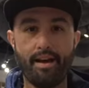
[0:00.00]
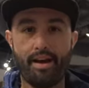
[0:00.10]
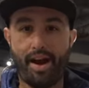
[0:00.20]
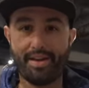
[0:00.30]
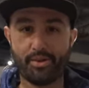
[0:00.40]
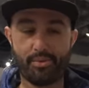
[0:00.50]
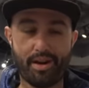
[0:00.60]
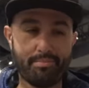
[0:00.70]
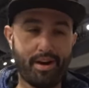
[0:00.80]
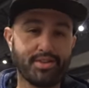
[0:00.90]
All right, so we're
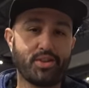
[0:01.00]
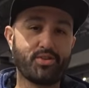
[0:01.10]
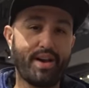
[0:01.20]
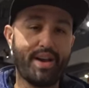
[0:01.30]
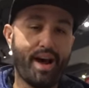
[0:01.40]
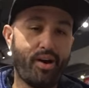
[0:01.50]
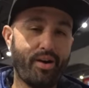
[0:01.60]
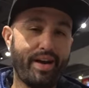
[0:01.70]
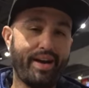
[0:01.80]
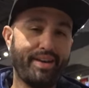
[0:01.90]
at BoxLunch right now,
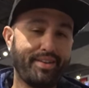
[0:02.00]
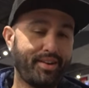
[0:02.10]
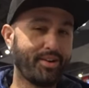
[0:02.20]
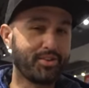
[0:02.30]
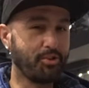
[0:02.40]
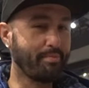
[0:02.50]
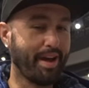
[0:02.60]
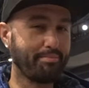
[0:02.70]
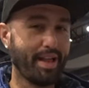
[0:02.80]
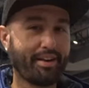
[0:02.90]
and there are two
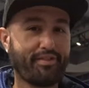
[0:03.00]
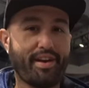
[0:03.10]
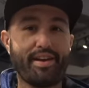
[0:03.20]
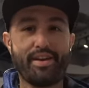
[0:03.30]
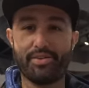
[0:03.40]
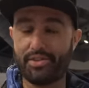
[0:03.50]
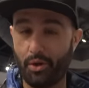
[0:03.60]
main Black Friday deals.